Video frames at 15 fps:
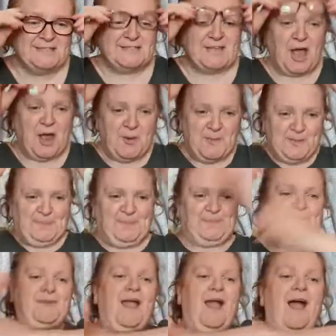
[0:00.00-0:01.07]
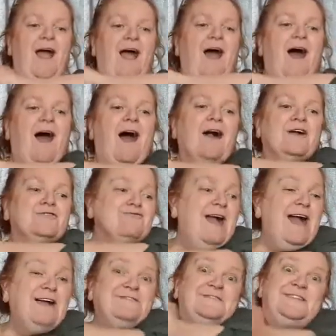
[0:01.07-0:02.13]
So, our
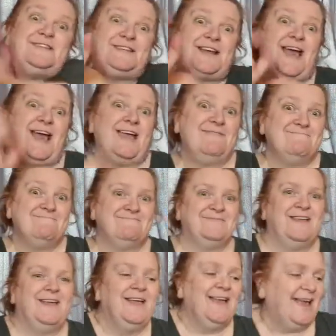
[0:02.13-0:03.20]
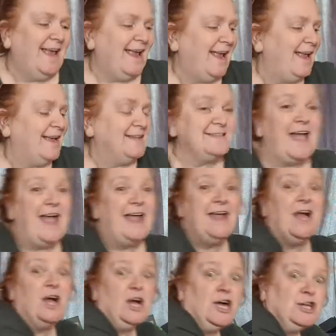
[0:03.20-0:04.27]
craft today is
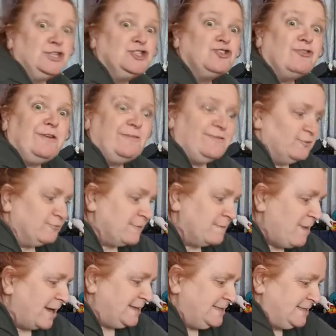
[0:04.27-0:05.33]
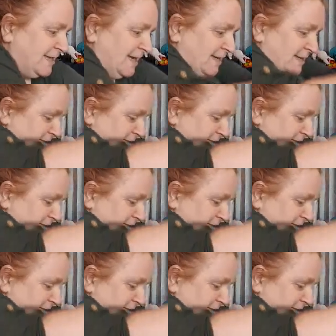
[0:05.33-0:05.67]
a uh, joyful reminder.